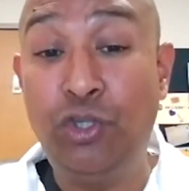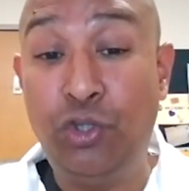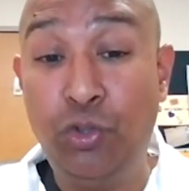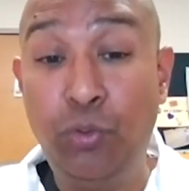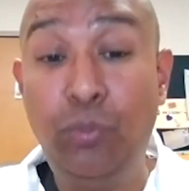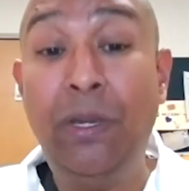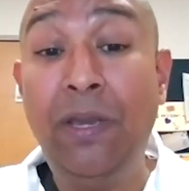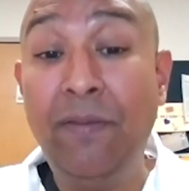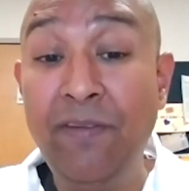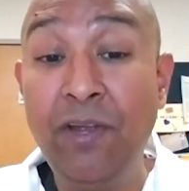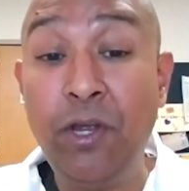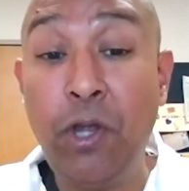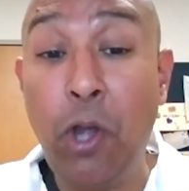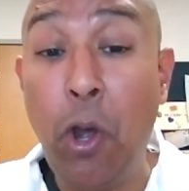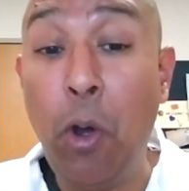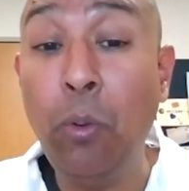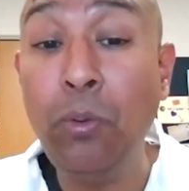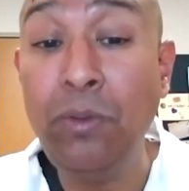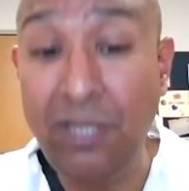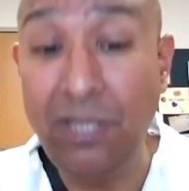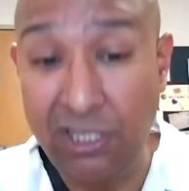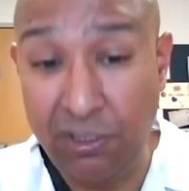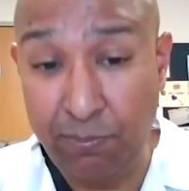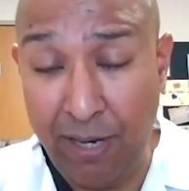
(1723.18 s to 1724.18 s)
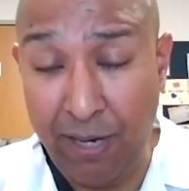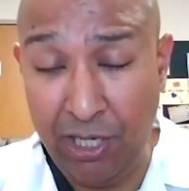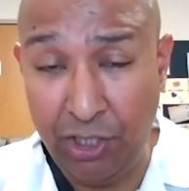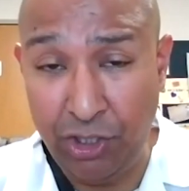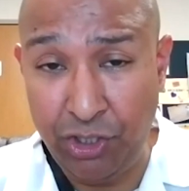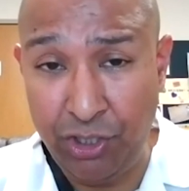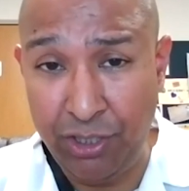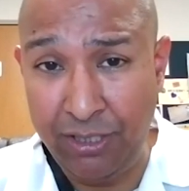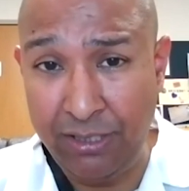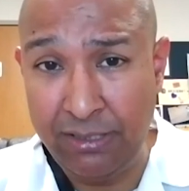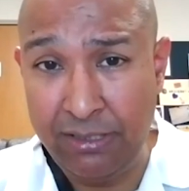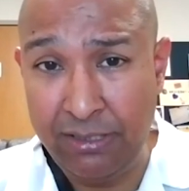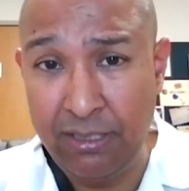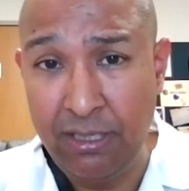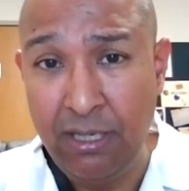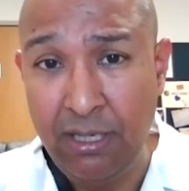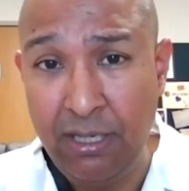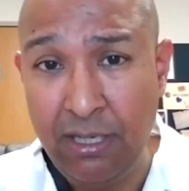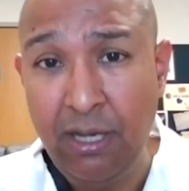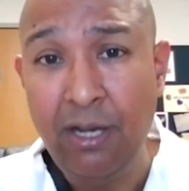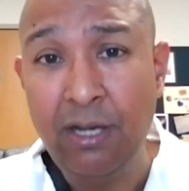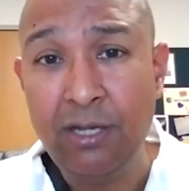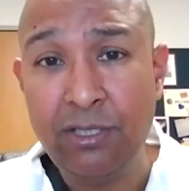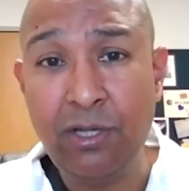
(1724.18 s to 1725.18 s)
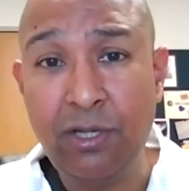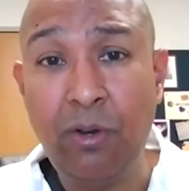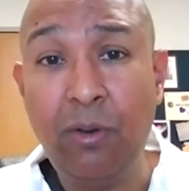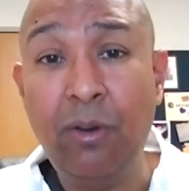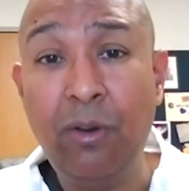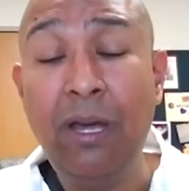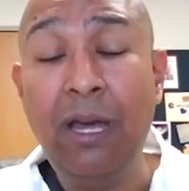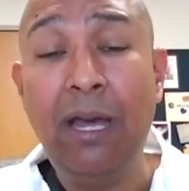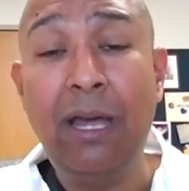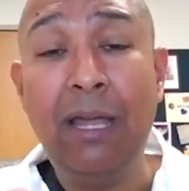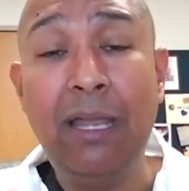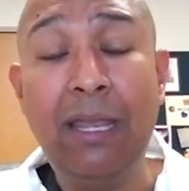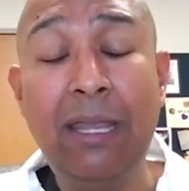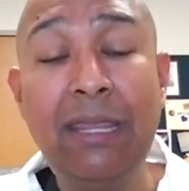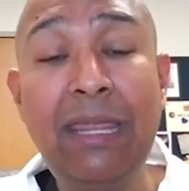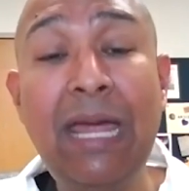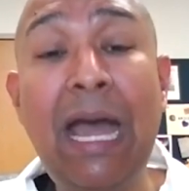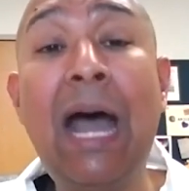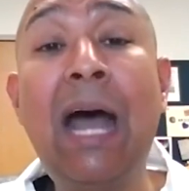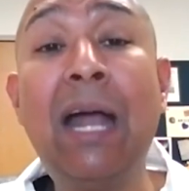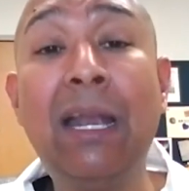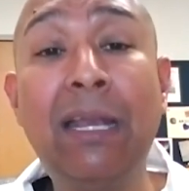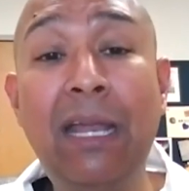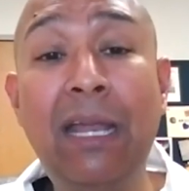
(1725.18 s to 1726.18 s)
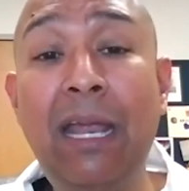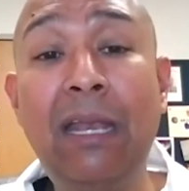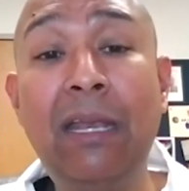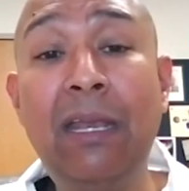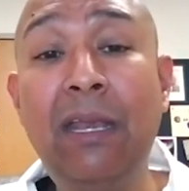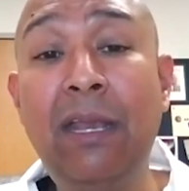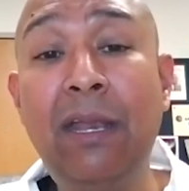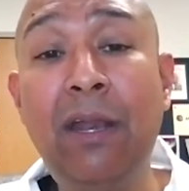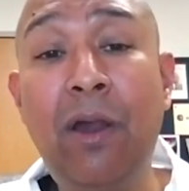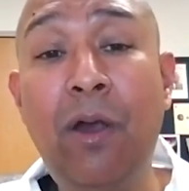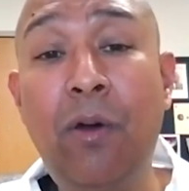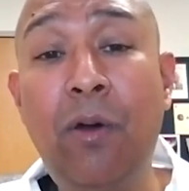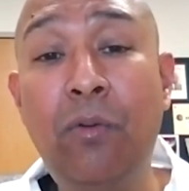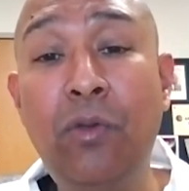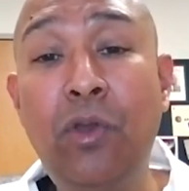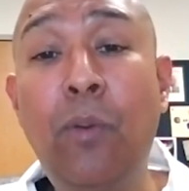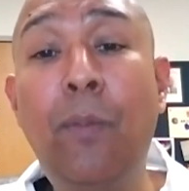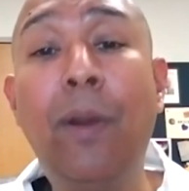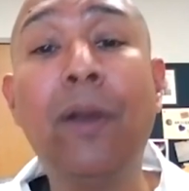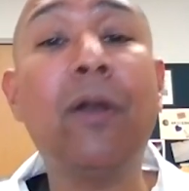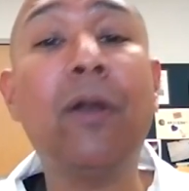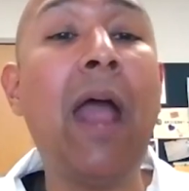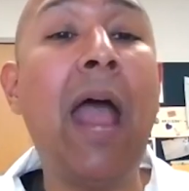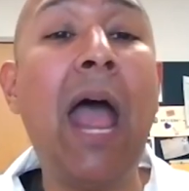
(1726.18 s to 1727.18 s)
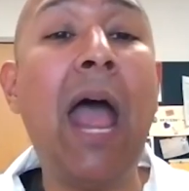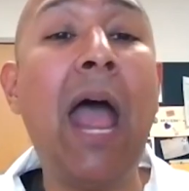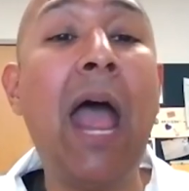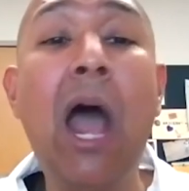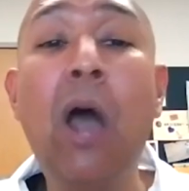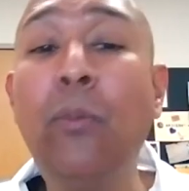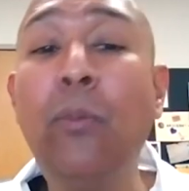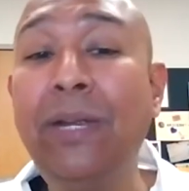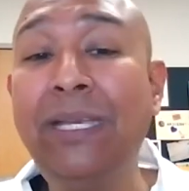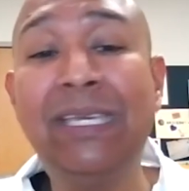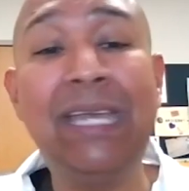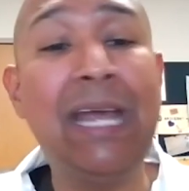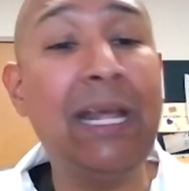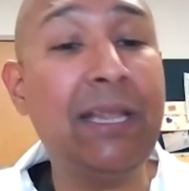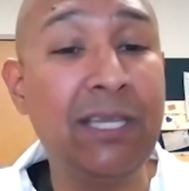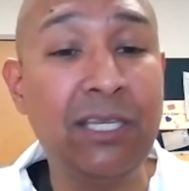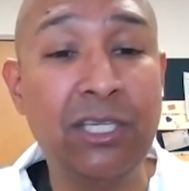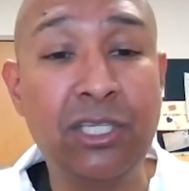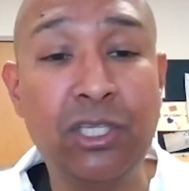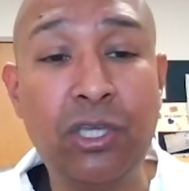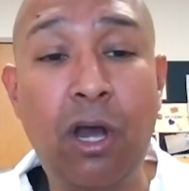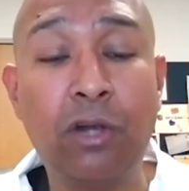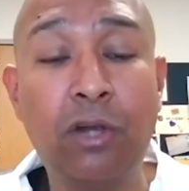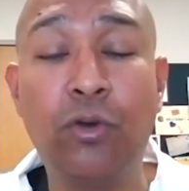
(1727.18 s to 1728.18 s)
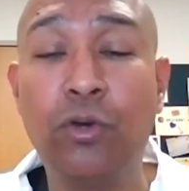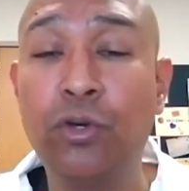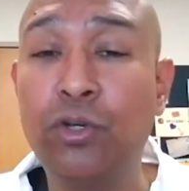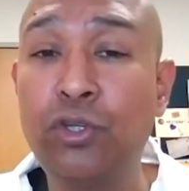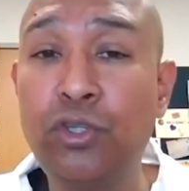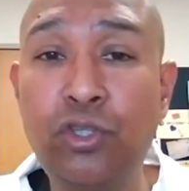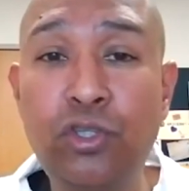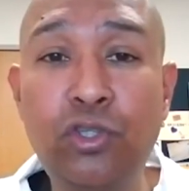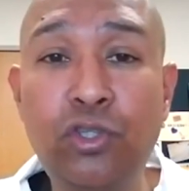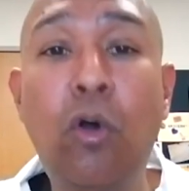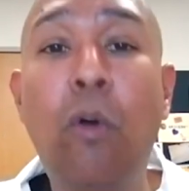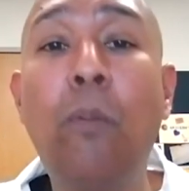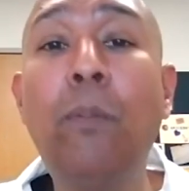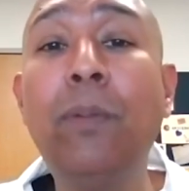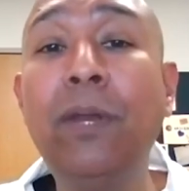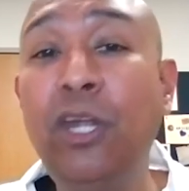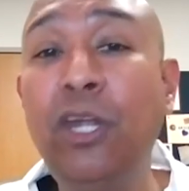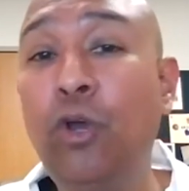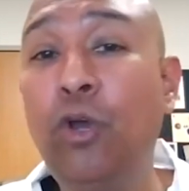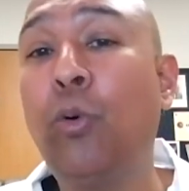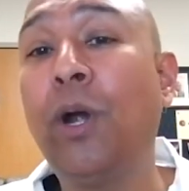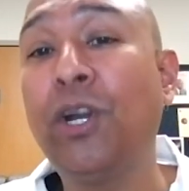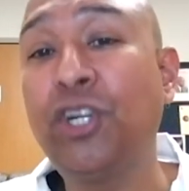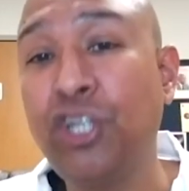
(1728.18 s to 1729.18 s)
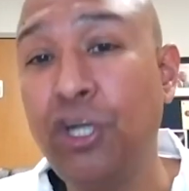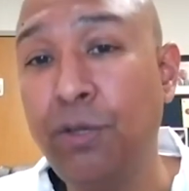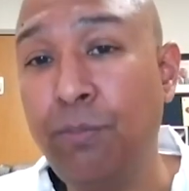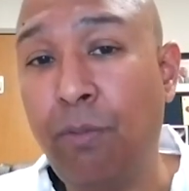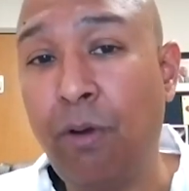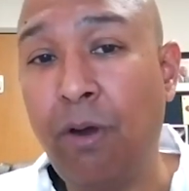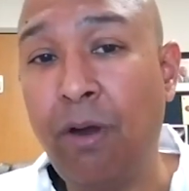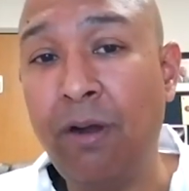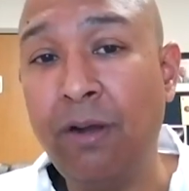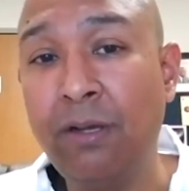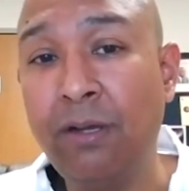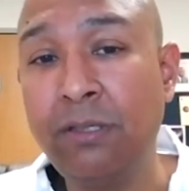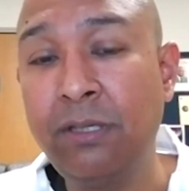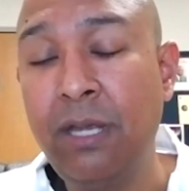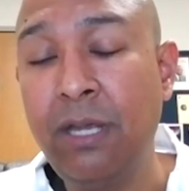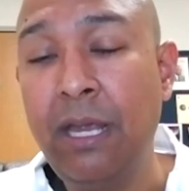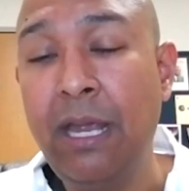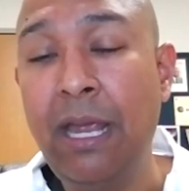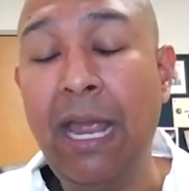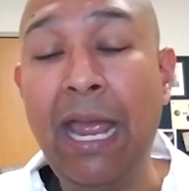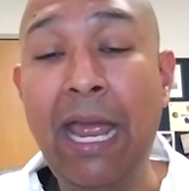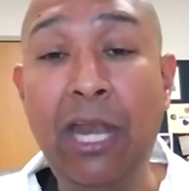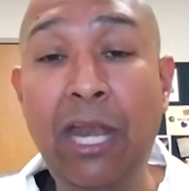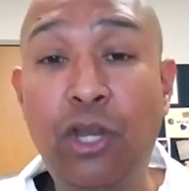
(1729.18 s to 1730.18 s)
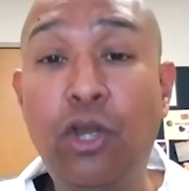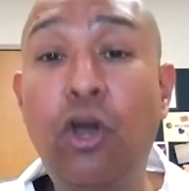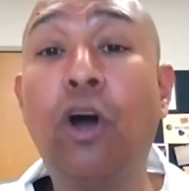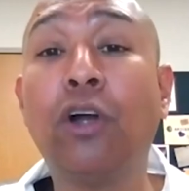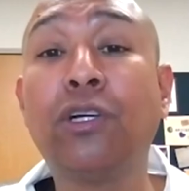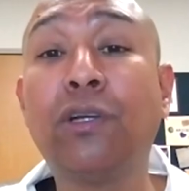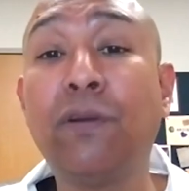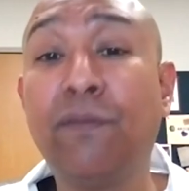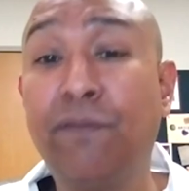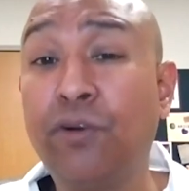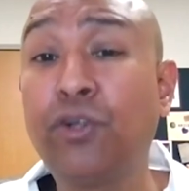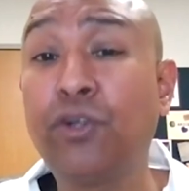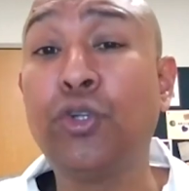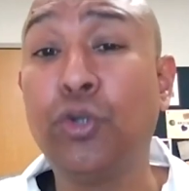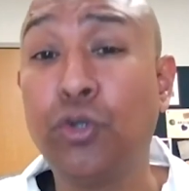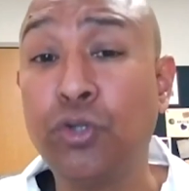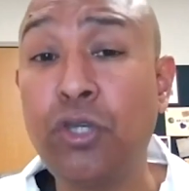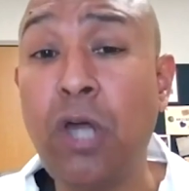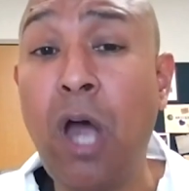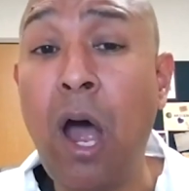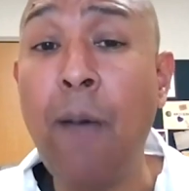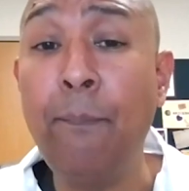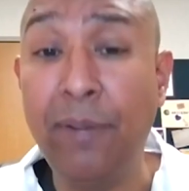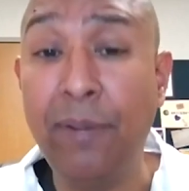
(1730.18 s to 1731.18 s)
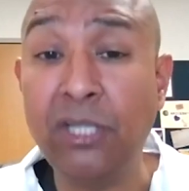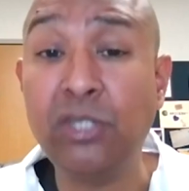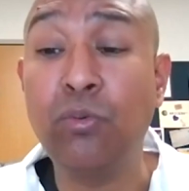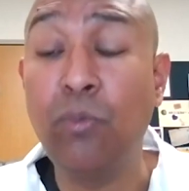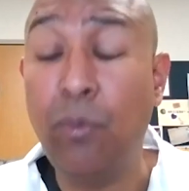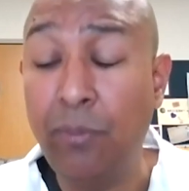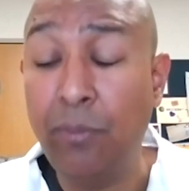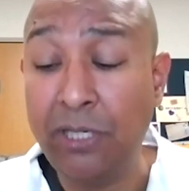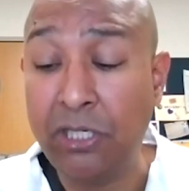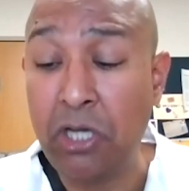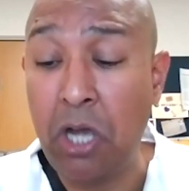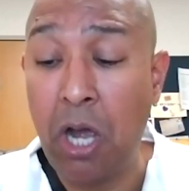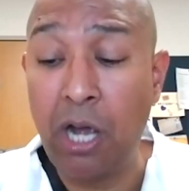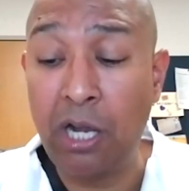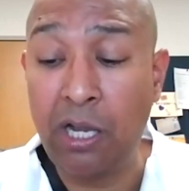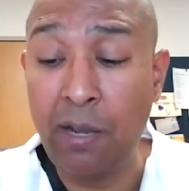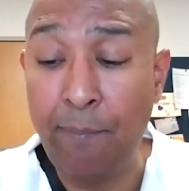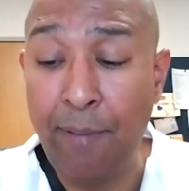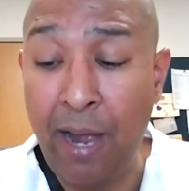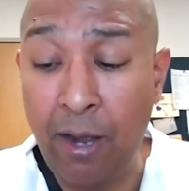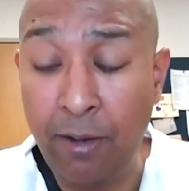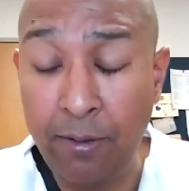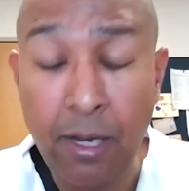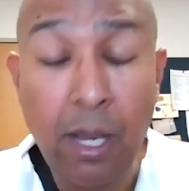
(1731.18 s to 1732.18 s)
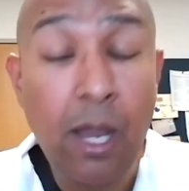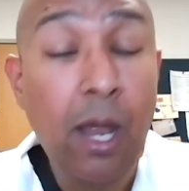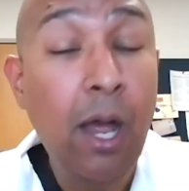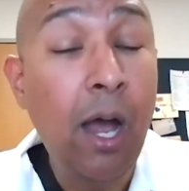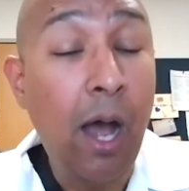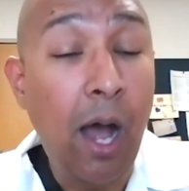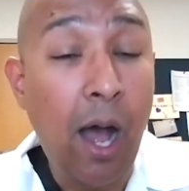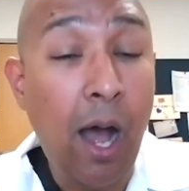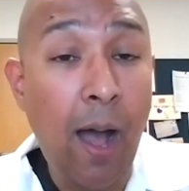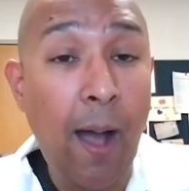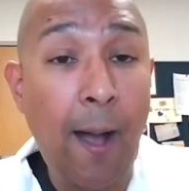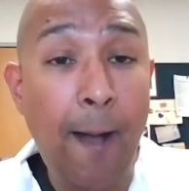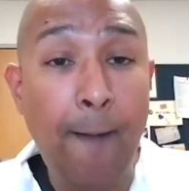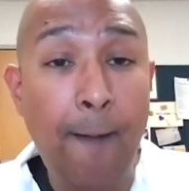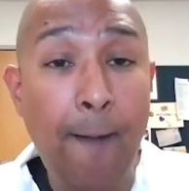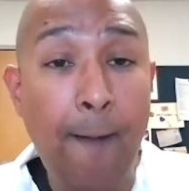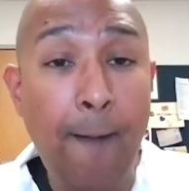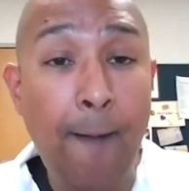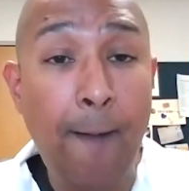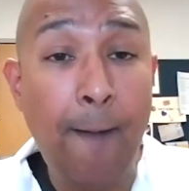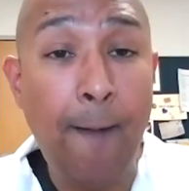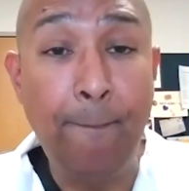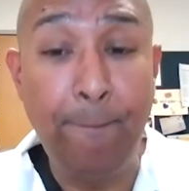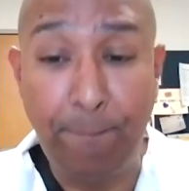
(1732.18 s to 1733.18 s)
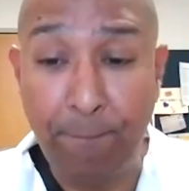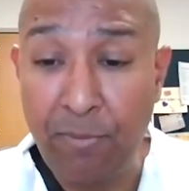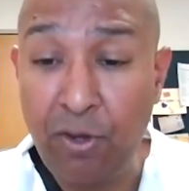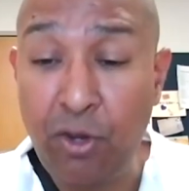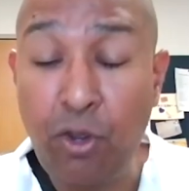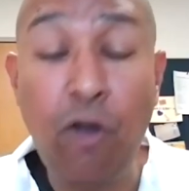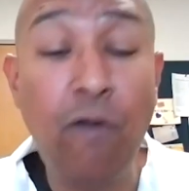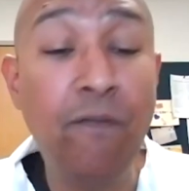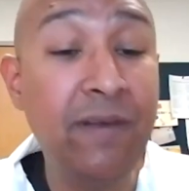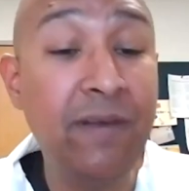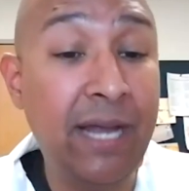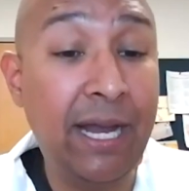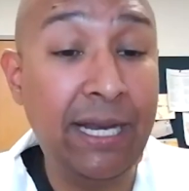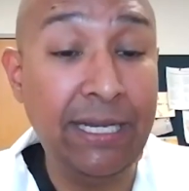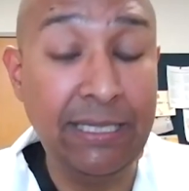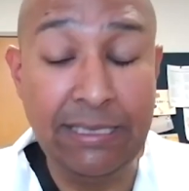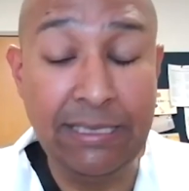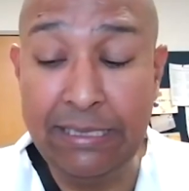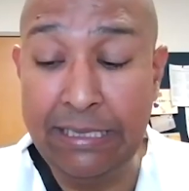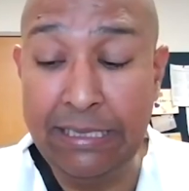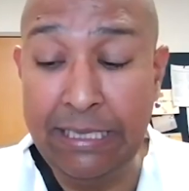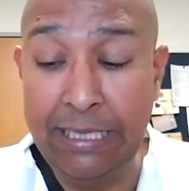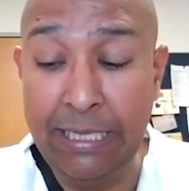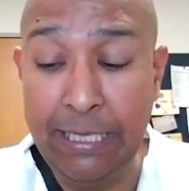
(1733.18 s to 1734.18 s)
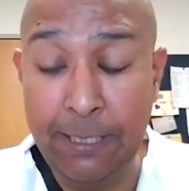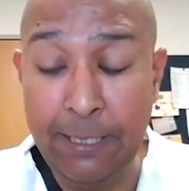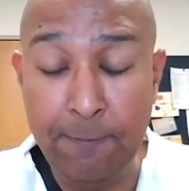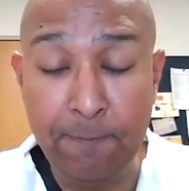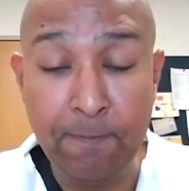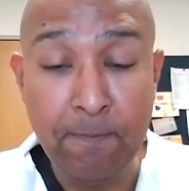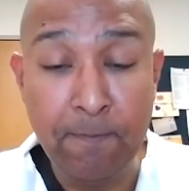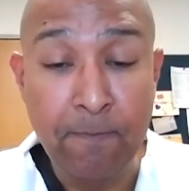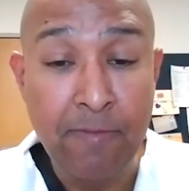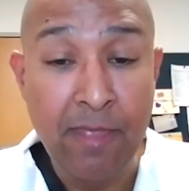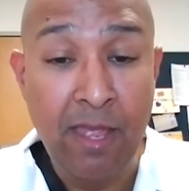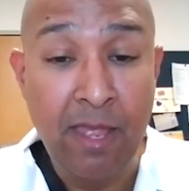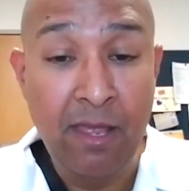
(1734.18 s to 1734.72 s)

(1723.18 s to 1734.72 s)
do we even code these patients? So that, no matter how we take this talk, there are so many question marks and controversial topics when we talk about COVID-19